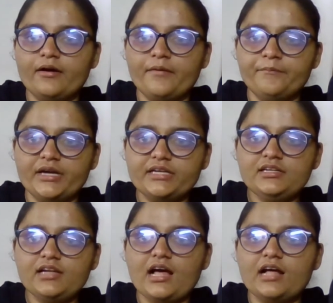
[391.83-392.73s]

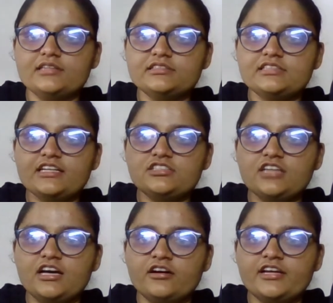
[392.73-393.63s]
button, and then
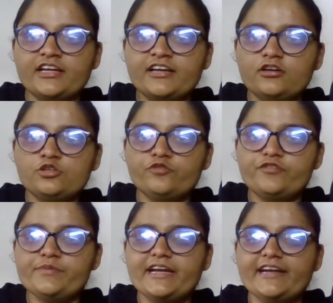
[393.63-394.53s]
here you
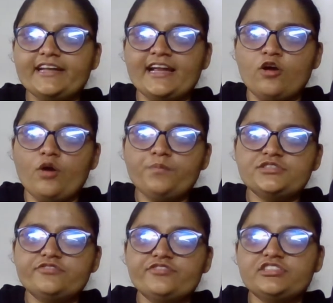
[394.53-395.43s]
will be getting an
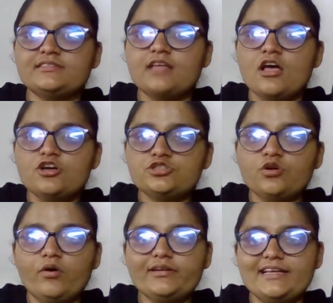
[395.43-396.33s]
option which is
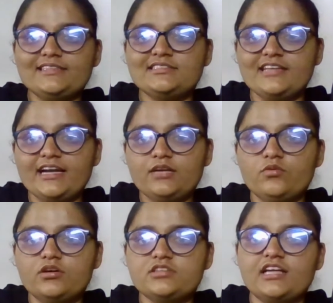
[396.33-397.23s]
show test
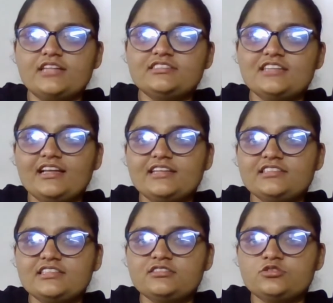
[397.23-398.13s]
networks, and select
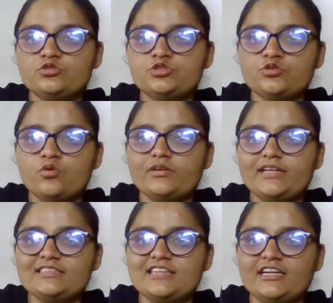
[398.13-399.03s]
this to show
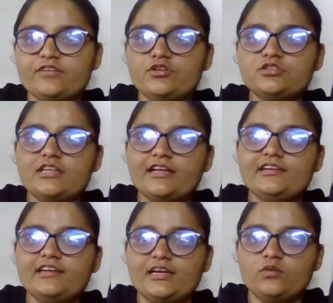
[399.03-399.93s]
test networks
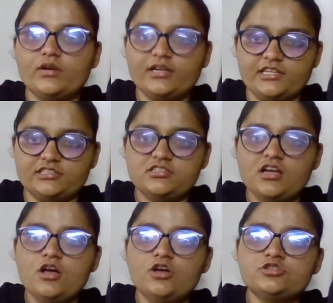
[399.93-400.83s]
in network list.
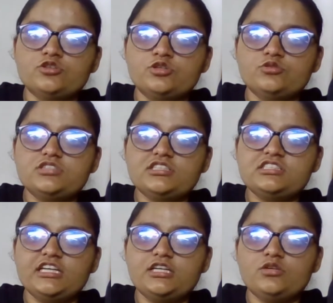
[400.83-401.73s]
So you
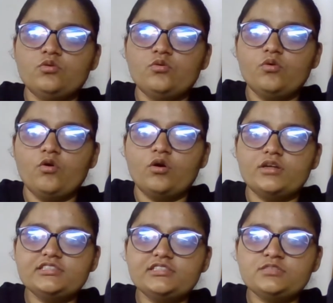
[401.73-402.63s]
just need to
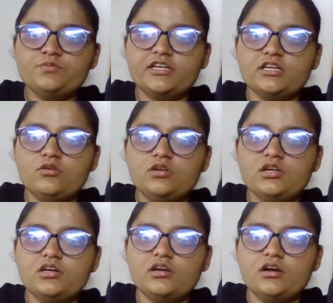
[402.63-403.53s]
on this
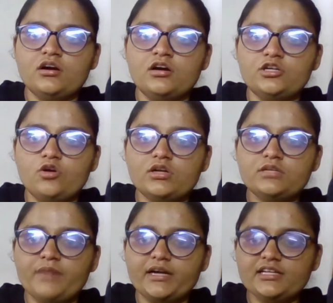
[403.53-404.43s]
particular
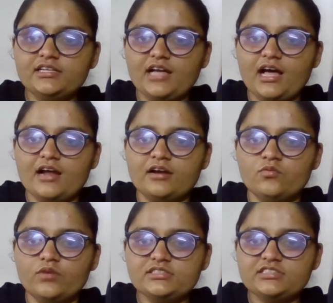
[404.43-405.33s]
toggle button,
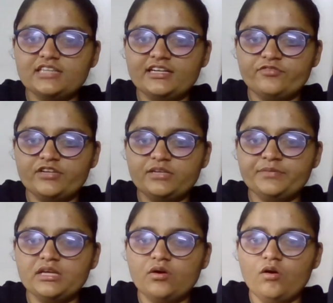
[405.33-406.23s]
and once it will
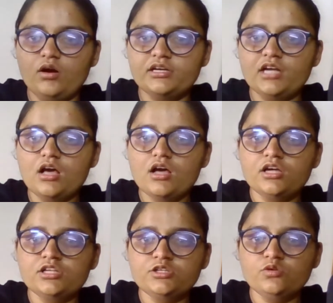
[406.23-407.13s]
be on,
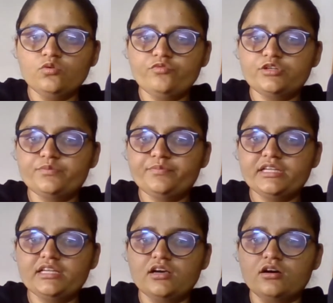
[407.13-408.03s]
you would
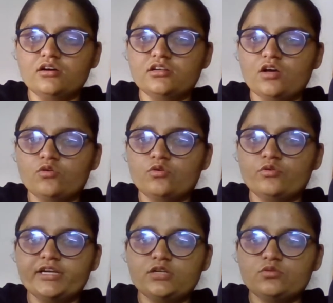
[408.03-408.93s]
be now
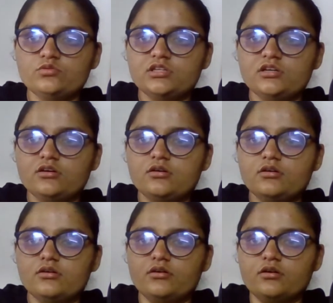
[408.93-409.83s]
going to
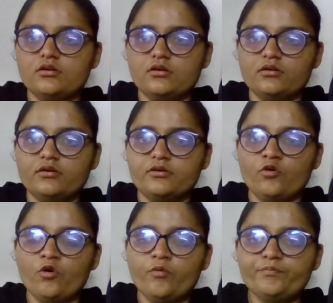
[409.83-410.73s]
the
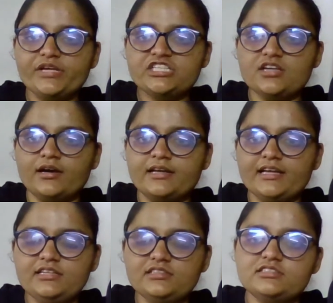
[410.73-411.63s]
home page
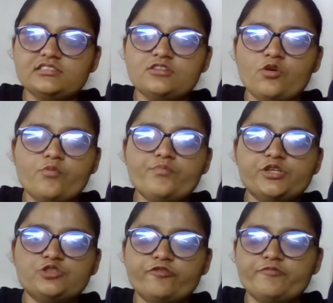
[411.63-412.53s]
again. This is the home
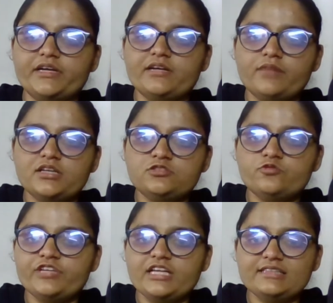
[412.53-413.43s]
page of Metamask,
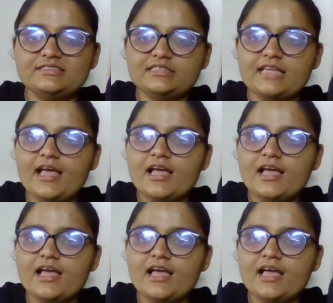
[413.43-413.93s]
we can say.